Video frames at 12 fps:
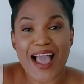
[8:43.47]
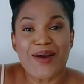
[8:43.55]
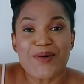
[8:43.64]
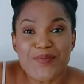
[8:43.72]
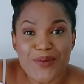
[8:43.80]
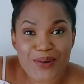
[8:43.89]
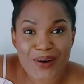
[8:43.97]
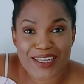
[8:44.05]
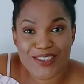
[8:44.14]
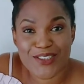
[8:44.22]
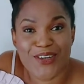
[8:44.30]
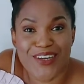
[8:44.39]
I hope you
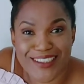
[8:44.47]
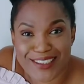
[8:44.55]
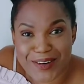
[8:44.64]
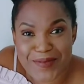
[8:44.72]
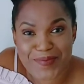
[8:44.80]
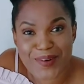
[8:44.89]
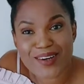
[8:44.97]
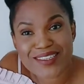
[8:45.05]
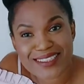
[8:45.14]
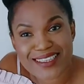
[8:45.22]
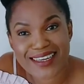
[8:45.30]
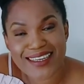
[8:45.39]
enjoyed the
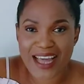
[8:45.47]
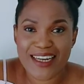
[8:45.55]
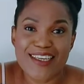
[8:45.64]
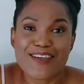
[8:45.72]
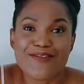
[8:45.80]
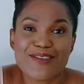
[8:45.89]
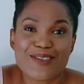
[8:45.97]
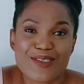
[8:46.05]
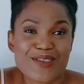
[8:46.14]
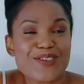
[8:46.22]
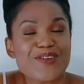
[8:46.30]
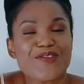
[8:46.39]
unboxing, and if you
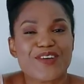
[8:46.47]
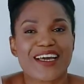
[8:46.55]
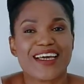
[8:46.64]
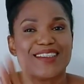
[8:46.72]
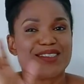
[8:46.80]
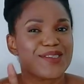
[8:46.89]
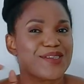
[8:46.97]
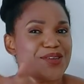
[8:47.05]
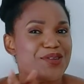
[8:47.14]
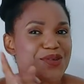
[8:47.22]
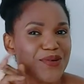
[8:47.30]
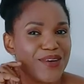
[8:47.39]
do, don't forget
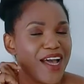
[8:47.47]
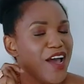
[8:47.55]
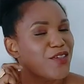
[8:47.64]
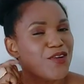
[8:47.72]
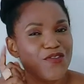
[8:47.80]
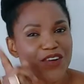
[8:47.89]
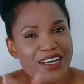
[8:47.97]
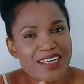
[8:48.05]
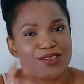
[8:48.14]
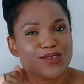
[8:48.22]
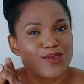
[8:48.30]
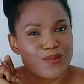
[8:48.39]

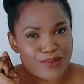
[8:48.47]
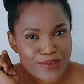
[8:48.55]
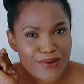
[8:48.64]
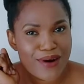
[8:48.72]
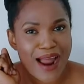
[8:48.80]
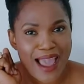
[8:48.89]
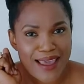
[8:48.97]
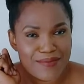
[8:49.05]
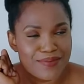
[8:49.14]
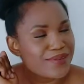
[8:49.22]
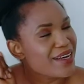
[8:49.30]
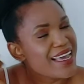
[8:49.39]
to
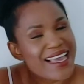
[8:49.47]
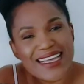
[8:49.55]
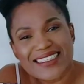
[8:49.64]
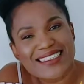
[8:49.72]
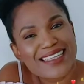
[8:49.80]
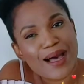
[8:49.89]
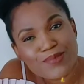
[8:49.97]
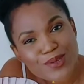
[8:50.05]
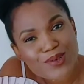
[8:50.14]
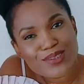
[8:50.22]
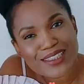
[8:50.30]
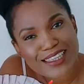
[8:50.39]
subscribe. It is
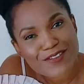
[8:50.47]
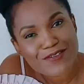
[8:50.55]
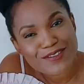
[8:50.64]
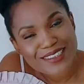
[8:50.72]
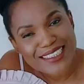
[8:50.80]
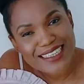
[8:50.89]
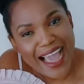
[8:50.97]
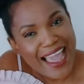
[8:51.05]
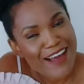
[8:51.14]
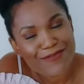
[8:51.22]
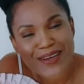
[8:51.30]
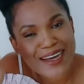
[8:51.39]
absolutely free. I
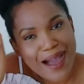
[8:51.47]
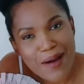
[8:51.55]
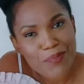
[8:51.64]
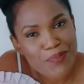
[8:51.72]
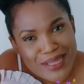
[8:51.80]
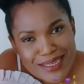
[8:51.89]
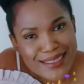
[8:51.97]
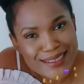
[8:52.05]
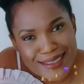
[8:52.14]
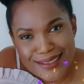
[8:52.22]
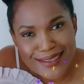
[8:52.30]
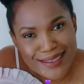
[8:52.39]
have been campaigning
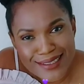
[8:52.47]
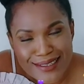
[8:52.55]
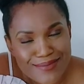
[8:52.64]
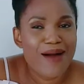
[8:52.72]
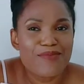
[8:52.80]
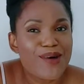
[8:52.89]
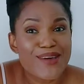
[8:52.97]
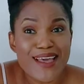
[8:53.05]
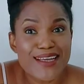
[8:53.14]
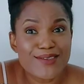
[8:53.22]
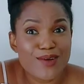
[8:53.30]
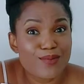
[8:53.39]
this thing. I'm not
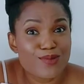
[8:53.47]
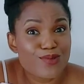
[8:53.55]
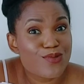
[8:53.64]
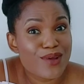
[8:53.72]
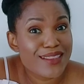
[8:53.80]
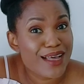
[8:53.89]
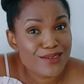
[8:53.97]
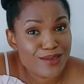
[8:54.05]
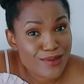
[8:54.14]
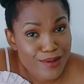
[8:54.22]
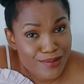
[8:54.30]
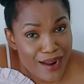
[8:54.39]
yet up to 1,000
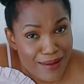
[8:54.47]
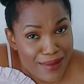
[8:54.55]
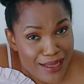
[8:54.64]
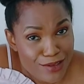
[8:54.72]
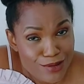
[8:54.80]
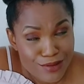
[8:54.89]
subscribers.